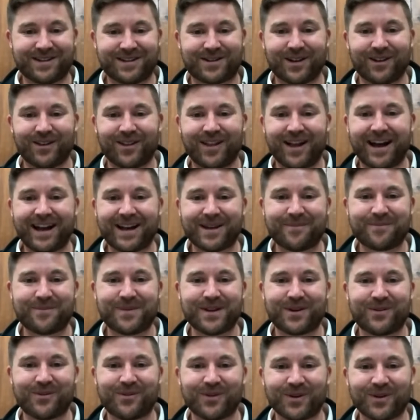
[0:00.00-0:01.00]
There's a lot of
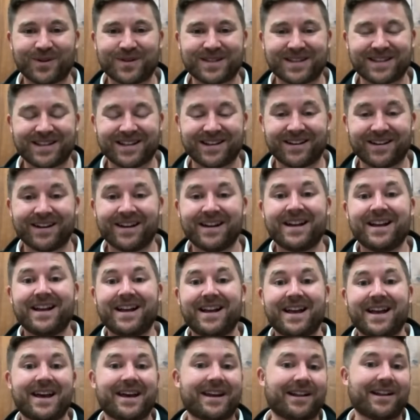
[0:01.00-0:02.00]
big words in there
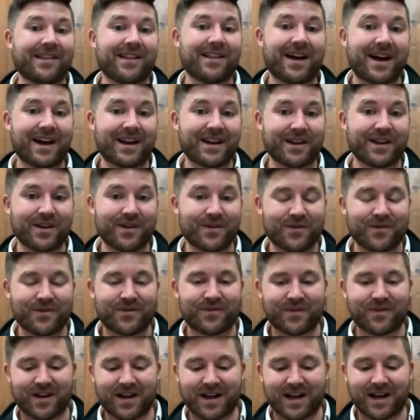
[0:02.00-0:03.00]
and a lot of
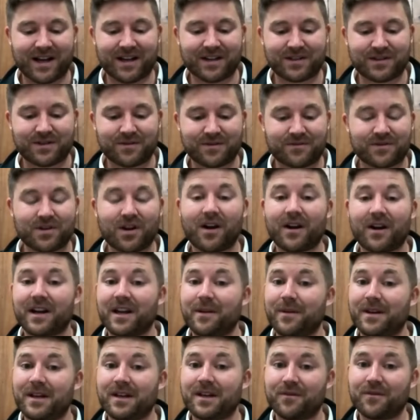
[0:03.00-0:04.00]
uh, talking
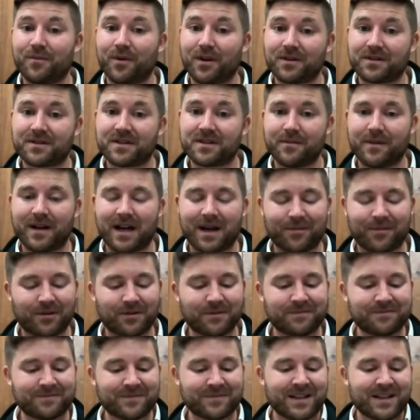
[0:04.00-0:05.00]
about different parts of the Bible.